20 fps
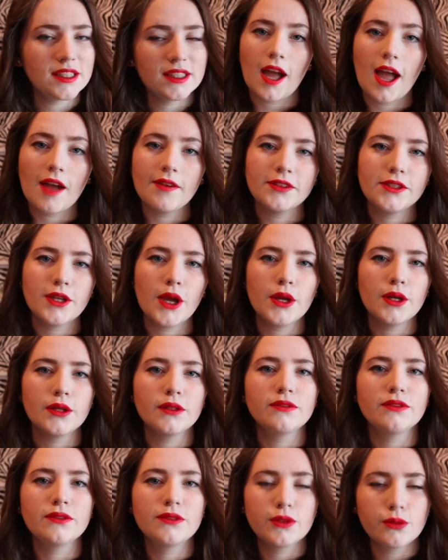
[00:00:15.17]
I have a
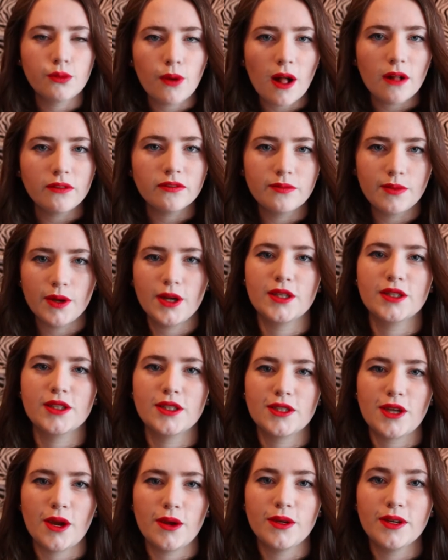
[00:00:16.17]
total of 12 books
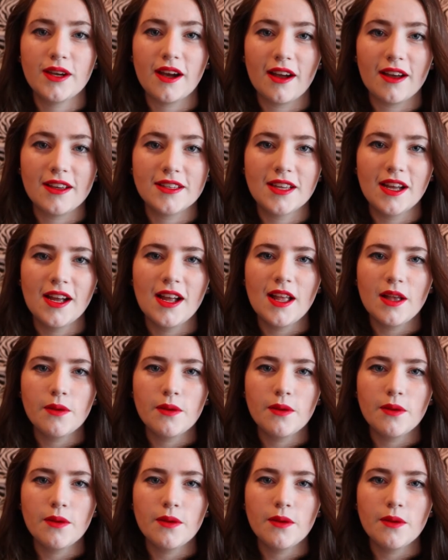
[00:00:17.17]
to show you guys,